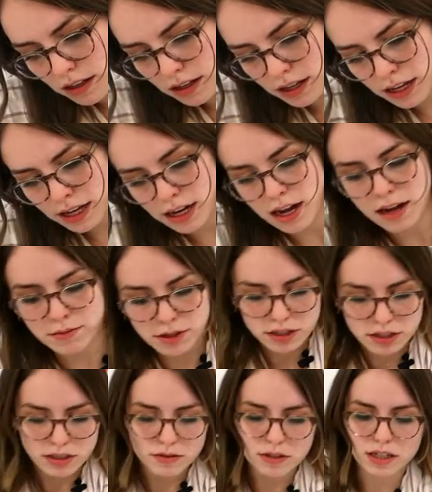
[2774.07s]
And I'm
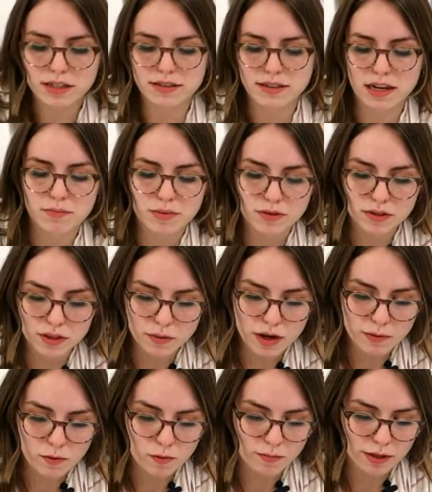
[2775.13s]
just doing an example, so I
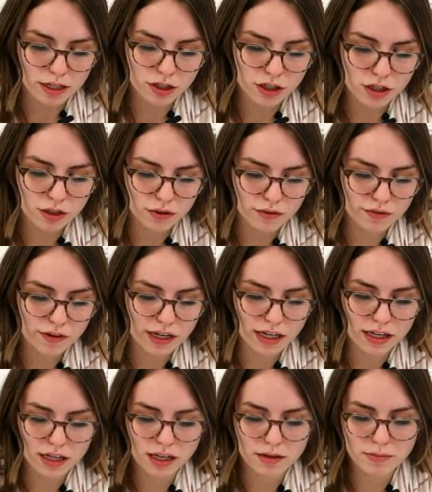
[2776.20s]
won't be too
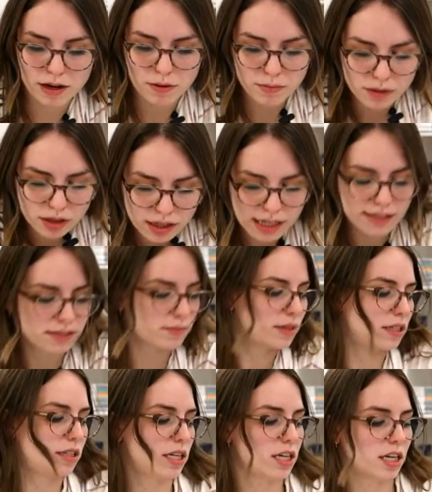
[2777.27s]
finicky about
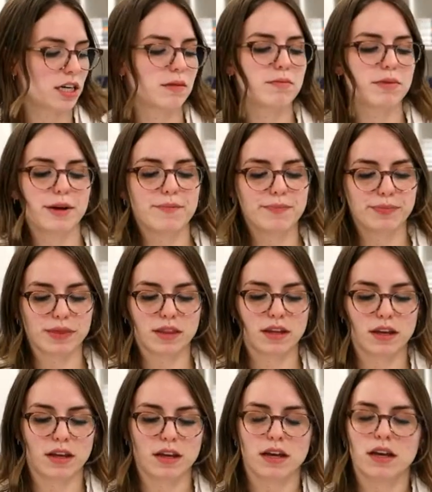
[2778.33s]
placement here, but
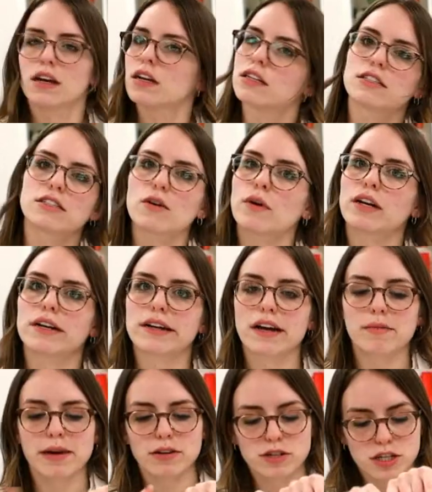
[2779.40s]
don't want it to
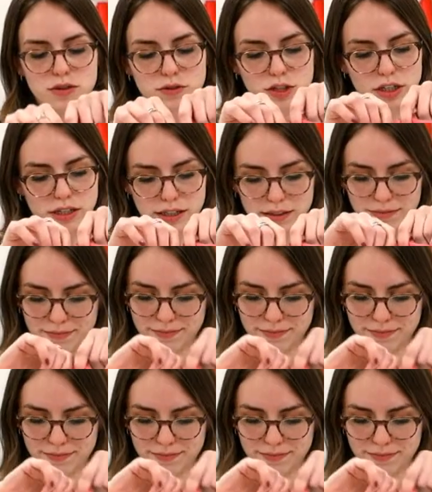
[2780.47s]
come out too crooked.